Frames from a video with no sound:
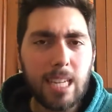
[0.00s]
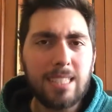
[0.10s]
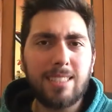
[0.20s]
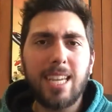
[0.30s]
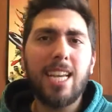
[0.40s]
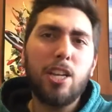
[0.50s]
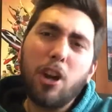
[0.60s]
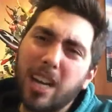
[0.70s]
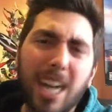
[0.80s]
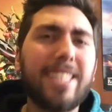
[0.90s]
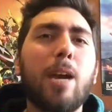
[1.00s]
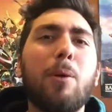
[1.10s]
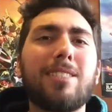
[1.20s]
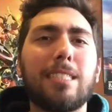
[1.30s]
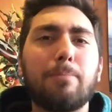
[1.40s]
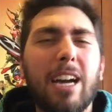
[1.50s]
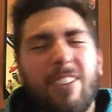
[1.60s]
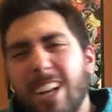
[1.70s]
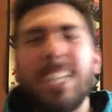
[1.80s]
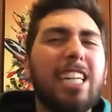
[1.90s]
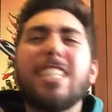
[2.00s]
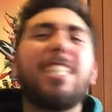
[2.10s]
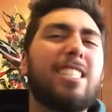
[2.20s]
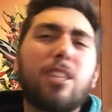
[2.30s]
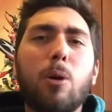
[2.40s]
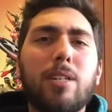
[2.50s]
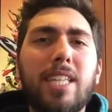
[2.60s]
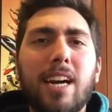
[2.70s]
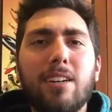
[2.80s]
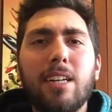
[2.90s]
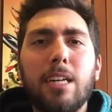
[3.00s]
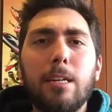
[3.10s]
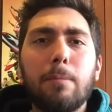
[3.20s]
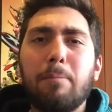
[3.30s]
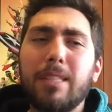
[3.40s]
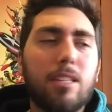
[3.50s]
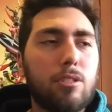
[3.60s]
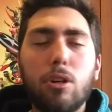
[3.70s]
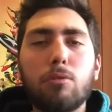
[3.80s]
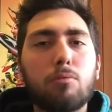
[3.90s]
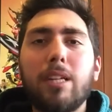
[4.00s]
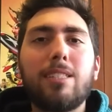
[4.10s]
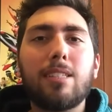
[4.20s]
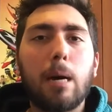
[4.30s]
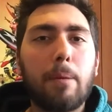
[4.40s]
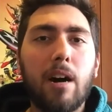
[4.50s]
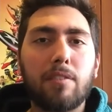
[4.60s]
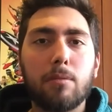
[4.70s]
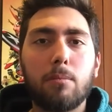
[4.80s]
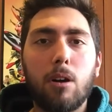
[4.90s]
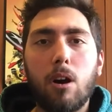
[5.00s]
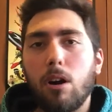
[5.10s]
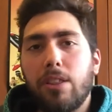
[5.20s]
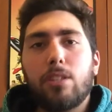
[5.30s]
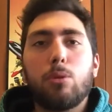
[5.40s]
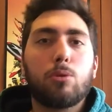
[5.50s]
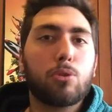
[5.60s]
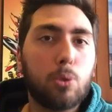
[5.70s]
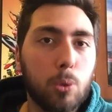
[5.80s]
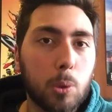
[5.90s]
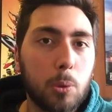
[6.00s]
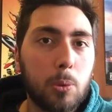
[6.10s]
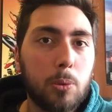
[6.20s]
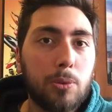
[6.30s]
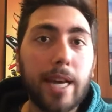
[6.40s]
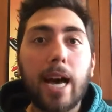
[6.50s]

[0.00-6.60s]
scene. You got Kanye West in the background. Shit's going down. But there's no reason apart from, oh, this looks cool, to